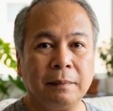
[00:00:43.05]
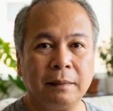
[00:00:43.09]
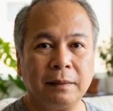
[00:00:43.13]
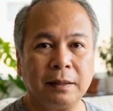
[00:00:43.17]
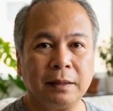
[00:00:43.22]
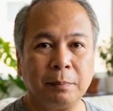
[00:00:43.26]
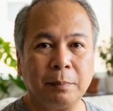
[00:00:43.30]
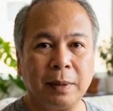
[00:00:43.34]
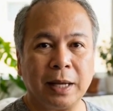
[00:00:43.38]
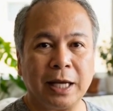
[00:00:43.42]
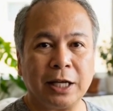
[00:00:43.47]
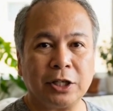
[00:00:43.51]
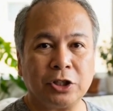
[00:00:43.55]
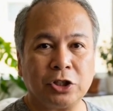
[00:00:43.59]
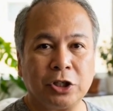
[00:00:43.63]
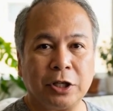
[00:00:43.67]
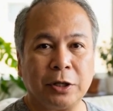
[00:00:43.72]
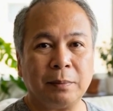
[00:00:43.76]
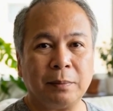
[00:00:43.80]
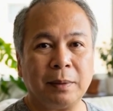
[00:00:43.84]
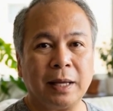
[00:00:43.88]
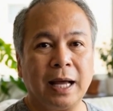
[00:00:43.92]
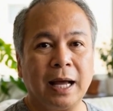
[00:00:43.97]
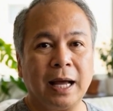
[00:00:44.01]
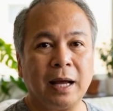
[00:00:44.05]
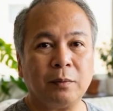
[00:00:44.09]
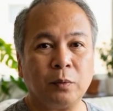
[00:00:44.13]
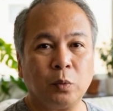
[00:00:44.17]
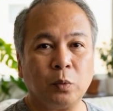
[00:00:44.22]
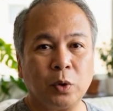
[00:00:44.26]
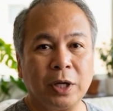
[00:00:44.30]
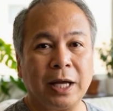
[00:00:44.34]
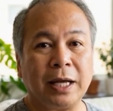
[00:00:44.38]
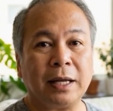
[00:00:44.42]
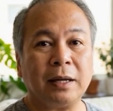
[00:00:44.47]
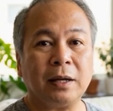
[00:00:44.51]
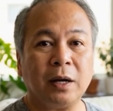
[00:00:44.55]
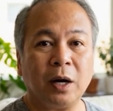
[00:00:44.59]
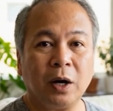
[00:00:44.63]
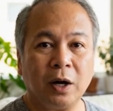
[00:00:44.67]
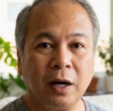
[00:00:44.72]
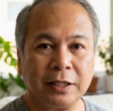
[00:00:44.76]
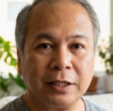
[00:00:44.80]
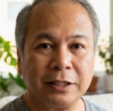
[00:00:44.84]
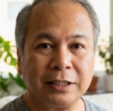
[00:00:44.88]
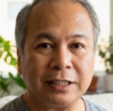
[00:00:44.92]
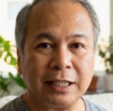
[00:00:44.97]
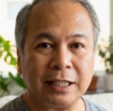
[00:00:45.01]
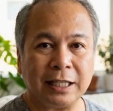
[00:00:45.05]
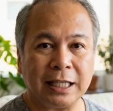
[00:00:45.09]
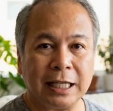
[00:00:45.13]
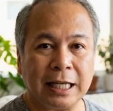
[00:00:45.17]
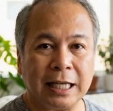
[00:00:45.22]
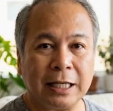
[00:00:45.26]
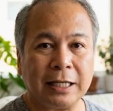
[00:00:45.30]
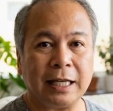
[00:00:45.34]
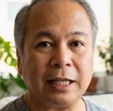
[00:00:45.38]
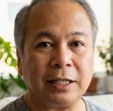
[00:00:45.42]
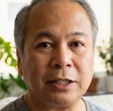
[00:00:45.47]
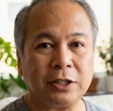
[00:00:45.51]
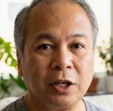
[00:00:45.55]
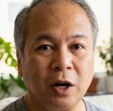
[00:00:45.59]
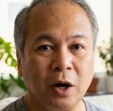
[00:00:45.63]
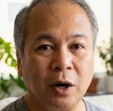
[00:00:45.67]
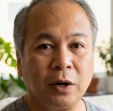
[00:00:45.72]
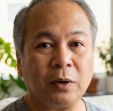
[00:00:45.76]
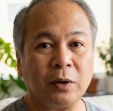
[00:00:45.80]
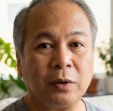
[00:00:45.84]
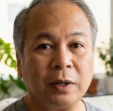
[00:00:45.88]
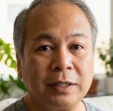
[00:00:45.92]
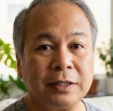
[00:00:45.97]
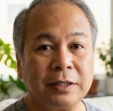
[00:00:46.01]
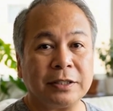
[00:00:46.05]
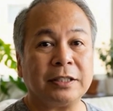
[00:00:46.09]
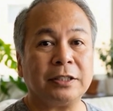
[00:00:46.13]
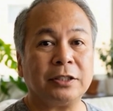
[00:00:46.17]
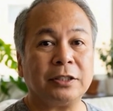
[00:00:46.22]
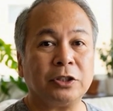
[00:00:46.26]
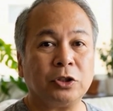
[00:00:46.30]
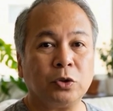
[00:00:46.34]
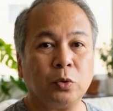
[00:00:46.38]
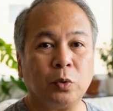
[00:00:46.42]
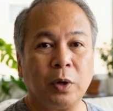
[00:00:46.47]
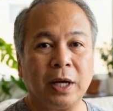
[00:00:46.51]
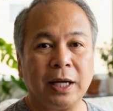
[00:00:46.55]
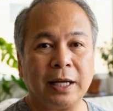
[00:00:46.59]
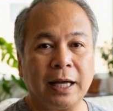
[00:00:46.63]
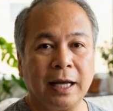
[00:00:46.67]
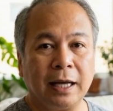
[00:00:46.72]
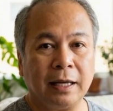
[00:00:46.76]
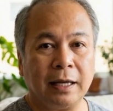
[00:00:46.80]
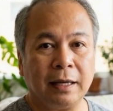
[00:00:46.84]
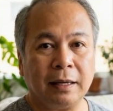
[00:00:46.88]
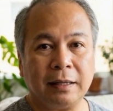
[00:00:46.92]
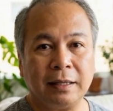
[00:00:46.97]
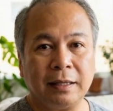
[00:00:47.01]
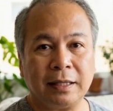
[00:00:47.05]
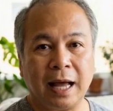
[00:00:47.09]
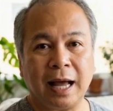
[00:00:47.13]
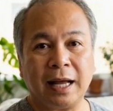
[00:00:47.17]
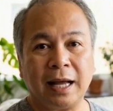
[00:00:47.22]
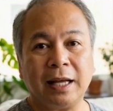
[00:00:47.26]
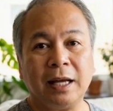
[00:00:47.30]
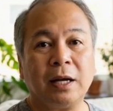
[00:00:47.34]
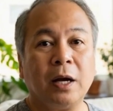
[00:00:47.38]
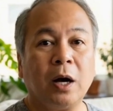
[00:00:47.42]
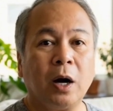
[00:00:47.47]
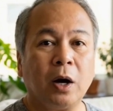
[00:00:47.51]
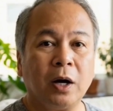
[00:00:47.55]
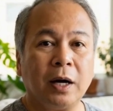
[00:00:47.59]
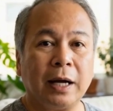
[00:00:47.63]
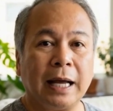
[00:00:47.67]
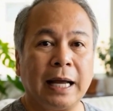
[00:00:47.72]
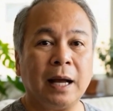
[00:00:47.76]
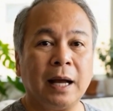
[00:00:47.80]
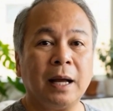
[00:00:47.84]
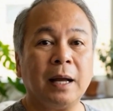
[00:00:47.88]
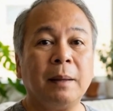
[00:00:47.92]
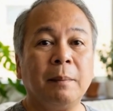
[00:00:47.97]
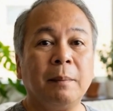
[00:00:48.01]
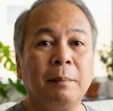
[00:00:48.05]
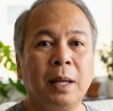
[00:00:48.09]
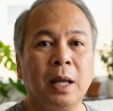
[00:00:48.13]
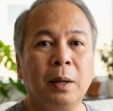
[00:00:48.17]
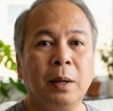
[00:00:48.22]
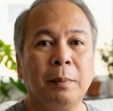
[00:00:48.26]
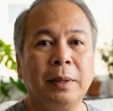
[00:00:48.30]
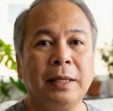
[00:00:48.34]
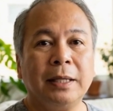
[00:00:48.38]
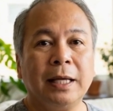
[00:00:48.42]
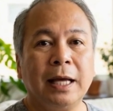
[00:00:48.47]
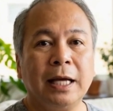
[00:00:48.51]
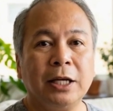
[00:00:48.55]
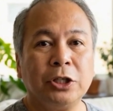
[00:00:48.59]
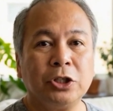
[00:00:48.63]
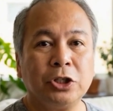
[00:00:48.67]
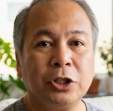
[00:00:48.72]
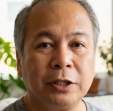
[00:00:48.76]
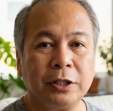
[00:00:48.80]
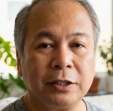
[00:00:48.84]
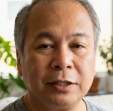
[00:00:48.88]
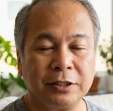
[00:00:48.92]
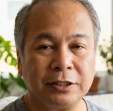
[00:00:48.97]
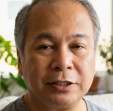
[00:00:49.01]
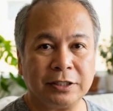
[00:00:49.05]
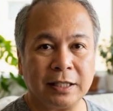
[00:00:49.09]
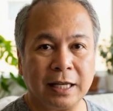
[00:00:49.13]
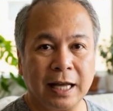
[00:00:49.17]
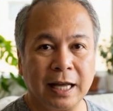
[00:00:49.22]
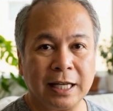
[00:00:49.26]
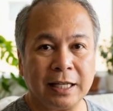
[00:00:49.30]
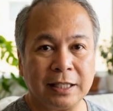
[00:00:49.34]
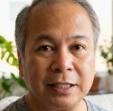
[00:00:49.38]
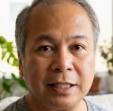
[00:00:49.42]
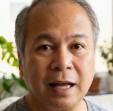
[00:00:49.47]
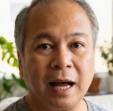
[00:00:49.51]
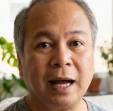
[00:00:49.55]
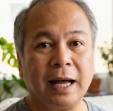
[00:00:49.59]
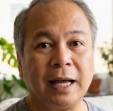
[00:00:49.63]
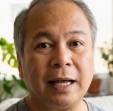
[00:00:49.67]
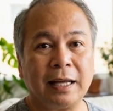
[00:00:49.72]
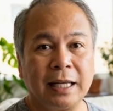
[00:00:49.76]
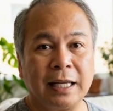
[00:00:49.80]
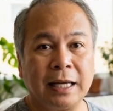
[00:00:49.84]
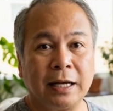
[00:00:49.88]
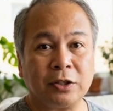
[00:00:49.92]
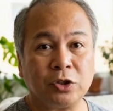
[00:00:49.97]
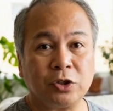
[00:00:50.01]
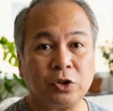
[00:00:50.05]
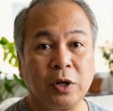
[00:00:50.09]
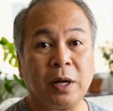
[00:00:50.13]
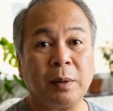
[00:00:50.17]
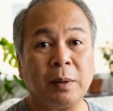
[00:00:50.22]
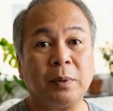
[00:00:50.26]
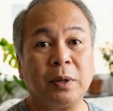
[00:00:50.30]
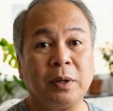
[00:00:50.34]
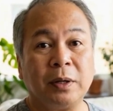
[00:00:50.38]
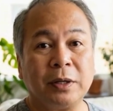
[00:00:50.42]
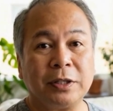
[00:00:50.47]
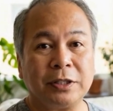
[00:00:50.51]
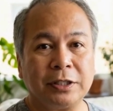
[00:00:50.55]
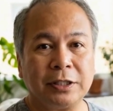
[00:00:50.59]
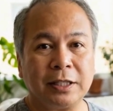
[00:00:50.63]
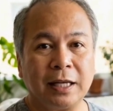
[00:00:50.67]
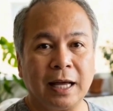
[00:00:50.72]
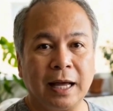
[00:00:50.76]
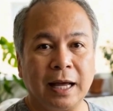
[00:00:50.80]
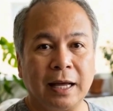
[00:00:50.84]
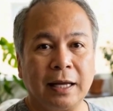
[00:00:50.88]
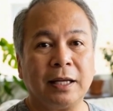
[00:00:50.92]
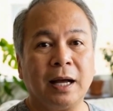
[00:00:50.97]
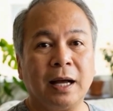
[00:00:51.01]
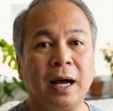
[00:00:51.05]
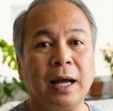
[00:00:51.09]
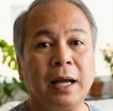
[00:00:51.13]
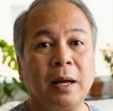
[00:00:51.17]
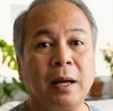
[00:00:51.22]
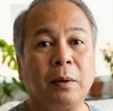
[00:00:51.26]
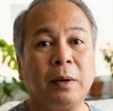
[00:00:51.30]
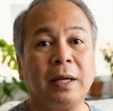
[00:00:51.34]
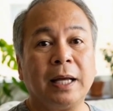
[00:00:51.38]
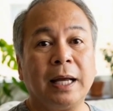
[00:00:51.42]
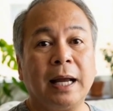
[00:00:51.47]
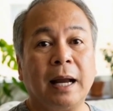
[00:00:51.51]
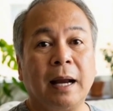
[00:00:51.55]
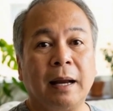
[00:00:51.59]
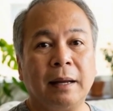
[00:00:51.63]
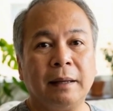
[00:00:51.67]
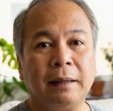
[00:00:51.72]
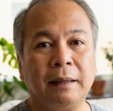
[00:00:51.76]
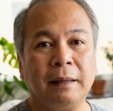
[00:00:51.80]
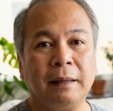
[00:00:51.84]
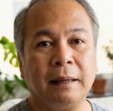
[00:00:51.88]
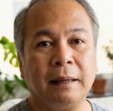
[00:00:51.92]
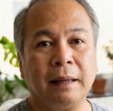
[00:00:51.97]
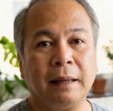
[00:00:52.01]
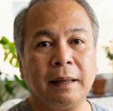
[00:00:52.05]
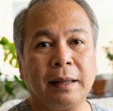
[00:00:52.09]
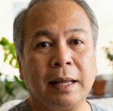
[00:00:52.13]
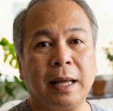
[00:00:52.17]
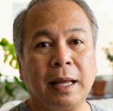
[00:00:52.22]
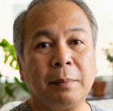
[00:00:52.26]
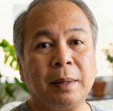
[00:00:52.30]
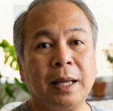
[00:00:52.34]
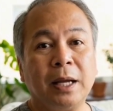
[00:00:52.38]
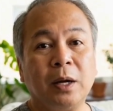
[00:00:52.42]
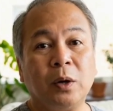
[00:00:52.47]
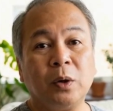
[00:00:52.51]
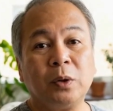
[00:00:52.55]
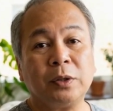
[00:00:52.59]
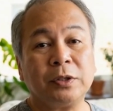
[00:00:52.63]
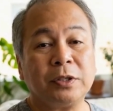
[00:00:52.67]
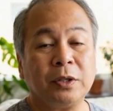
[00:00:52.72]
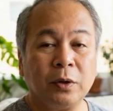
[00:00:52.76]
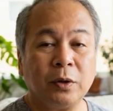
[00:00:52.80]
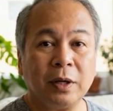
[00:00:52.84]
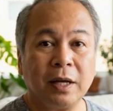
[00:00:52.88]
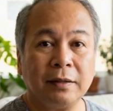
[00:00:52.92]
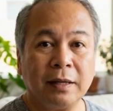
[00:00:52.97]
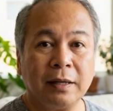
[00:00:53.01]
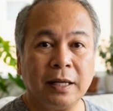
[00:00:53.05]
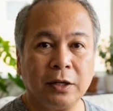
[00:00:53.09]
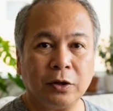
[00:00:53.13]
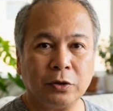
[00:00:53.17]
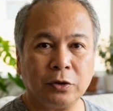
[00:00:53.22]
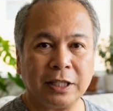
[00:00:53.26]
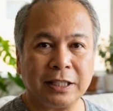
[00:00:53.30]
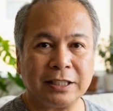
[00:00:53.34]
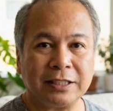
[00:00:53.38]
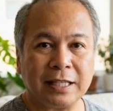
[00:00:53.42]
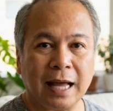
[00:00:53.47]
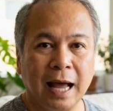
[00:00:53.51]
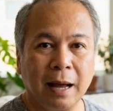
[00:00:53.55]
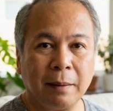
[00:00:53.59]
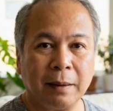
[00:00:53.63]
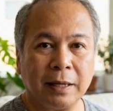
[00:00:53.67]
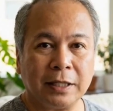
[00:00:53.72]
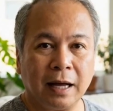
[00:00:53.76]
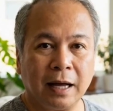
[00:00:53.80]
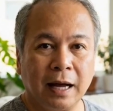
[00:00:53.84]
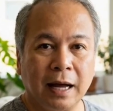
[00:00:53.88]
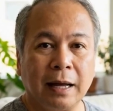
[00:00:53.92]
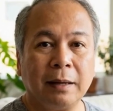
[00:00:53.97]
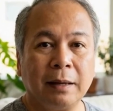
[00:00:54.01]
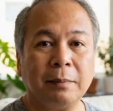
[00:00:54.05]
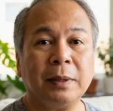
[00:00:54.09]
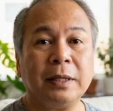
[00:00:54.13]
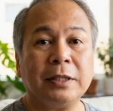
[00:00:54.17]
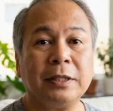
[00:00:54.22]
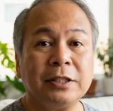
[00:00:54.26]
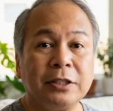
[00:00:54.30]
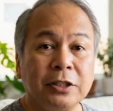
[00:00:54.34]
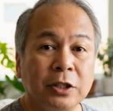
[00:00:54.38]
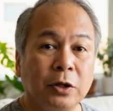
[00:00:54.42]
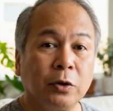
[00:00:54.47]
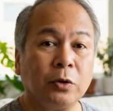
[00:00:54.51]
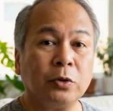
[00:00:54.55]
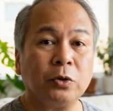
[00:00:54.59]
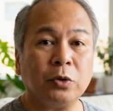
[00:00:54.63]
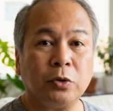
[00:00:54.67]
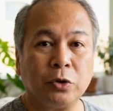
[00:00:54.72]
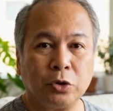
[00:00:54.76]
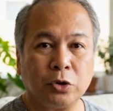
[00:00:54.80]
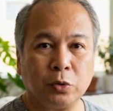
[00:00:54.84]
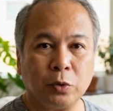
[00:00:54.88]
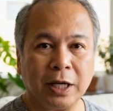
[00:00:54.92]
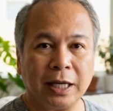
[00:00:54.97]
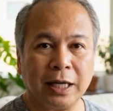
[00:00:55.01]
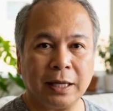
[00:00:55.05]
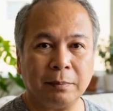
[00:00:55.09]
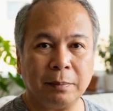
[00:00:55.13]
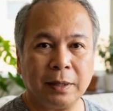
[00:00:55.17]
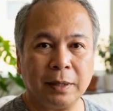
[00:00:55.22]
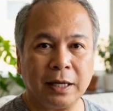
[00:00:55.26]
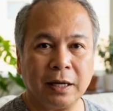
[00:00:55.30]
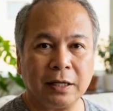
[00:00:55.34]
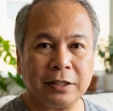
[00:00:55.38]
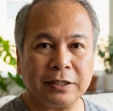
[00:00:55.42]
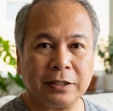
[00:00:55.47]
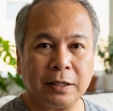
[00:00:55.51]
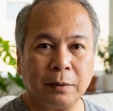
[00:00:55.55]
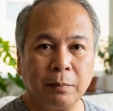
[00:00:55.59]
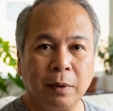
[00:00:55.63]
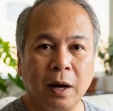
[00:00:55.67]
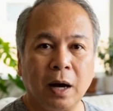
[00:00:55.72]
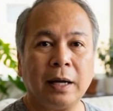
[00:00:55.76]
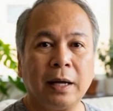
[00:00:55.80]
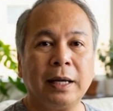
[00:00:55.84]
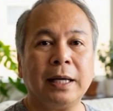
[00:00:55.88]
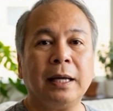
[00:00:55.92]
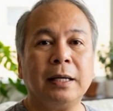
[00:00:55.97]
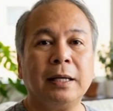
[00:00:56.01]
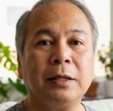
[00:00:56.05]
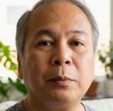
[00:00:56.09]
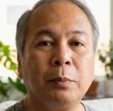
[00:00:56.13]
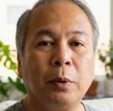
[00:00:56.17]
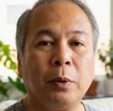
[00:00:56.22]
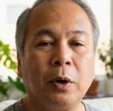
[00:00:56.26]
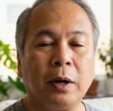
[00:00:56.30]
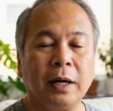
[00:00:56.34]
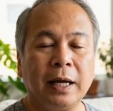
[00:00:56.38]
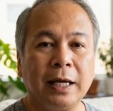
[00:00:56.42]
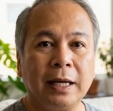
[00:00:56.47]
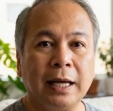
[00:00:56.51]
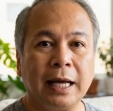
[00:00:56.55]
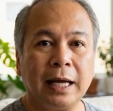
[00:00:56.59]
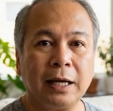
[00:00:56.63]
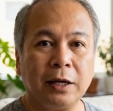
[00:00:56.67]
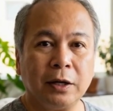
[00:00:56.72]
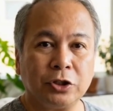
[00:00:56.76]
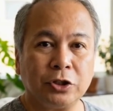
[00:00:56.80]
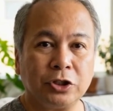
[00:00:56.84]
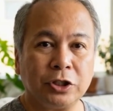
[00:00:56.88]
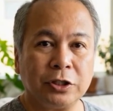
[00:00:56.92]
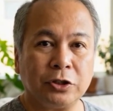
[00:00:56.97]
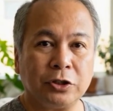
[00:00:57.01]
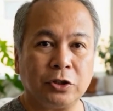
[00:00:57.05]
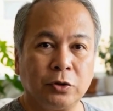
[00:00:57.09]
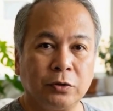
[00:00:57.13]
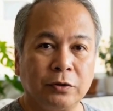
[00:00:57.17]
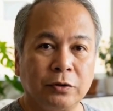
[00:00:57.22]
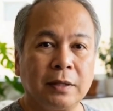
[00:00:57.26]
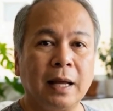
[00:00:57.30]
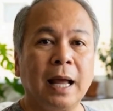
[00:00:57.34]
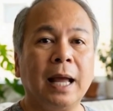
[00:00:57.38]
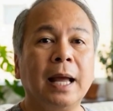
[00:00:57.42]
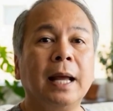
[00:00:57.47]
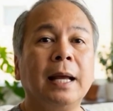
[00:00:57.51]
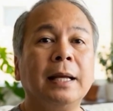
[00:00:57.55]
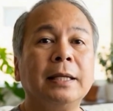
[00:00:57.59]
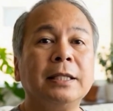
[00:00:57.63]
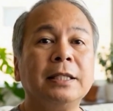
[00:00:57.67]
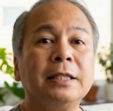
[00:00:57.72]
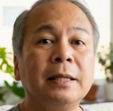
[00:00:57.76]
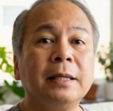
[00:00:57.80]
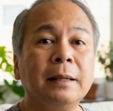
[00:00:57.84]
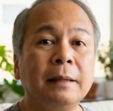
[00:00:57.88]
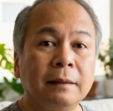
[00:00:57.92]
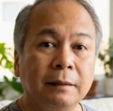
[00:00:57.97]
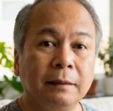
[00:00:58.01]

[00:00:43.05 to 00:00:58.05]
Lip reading: The patient may have weight loss, heat intolerance, sweating, tachycardia, palpitations, anxiety, tremors, and diarrhea. They may also have increased appetite but still lose weight because the body is burning energy too fast.